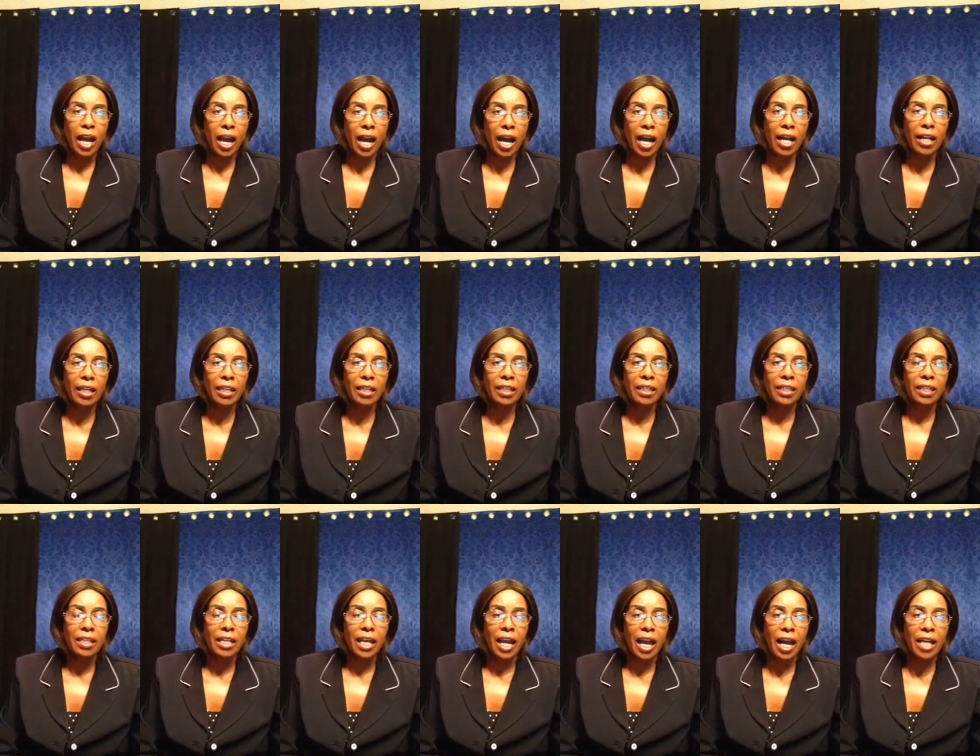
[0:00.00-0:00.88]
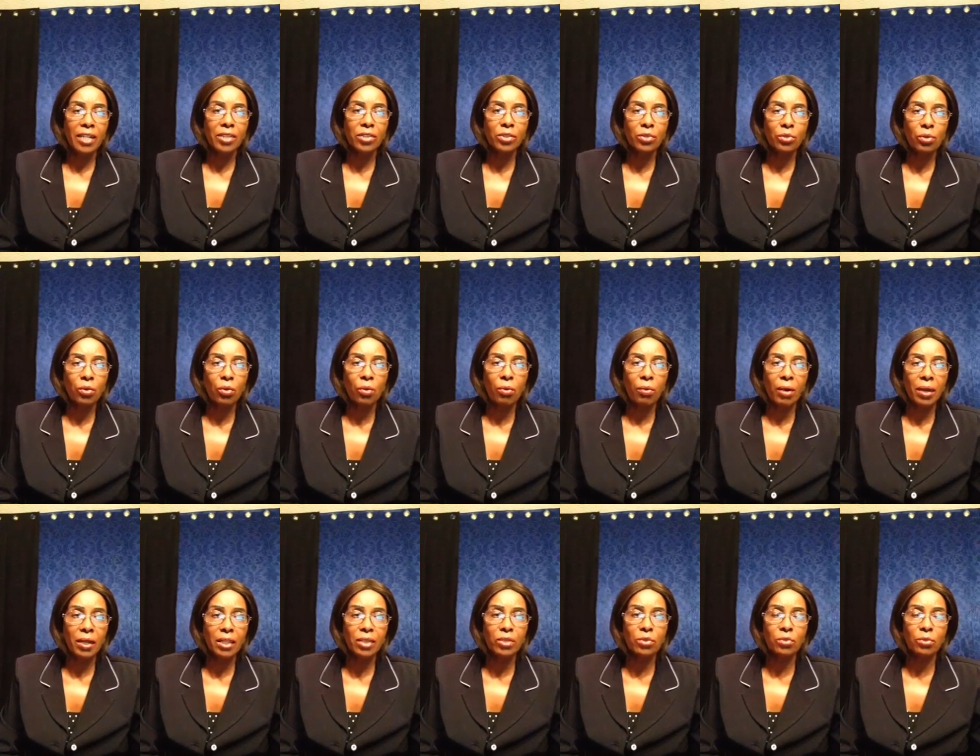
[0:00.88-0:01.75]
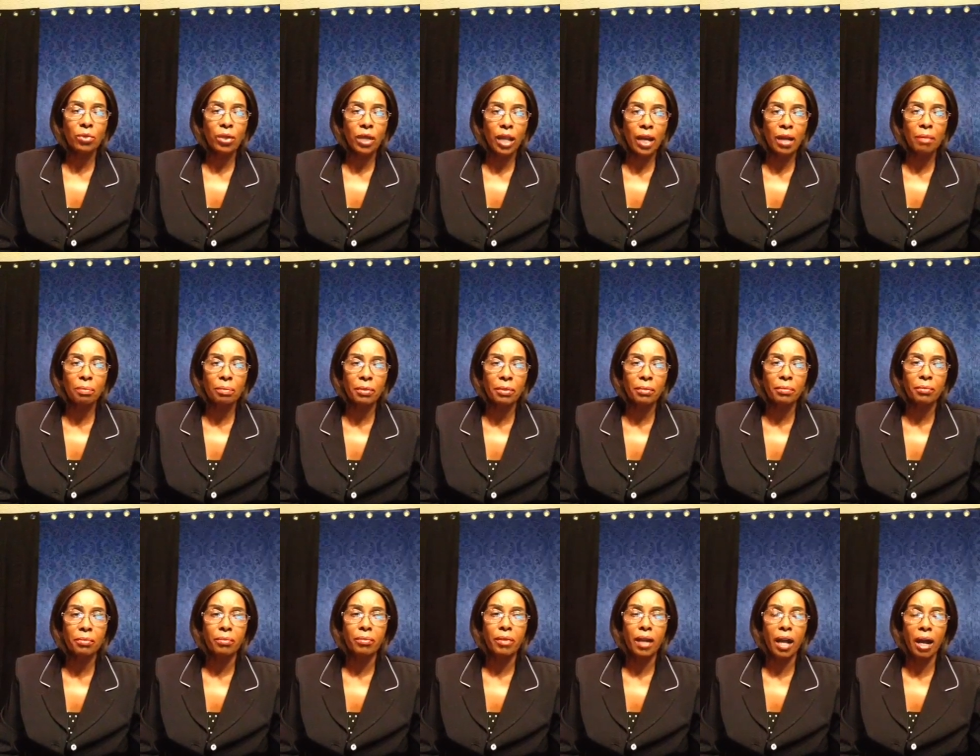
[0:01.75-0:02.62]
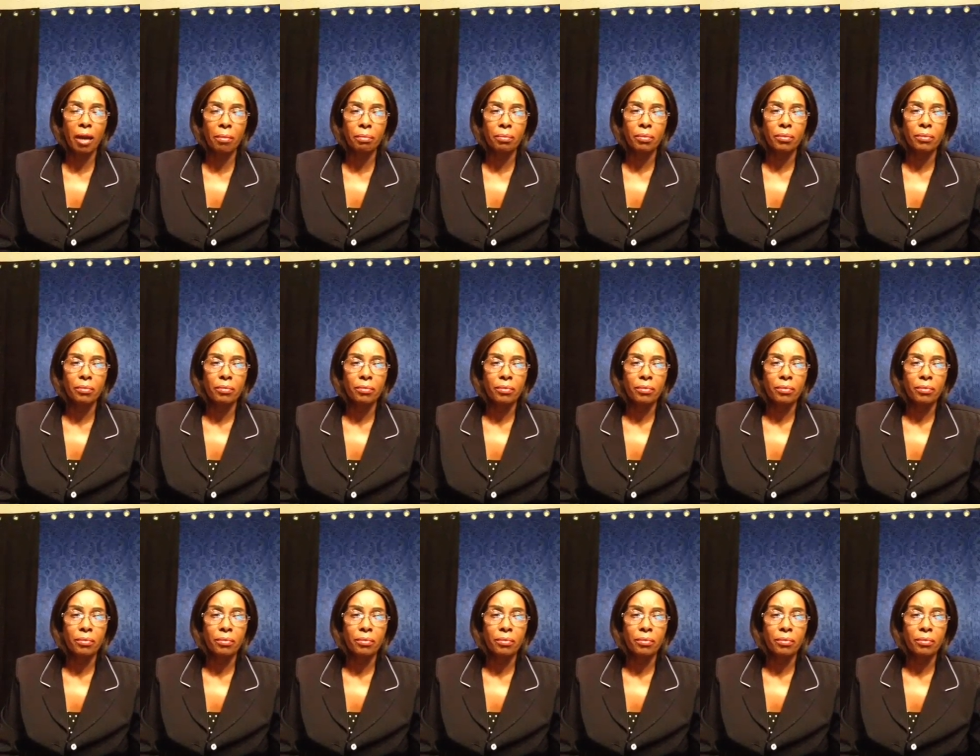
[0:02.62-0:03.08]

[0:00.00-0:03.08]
and has no one to help him up.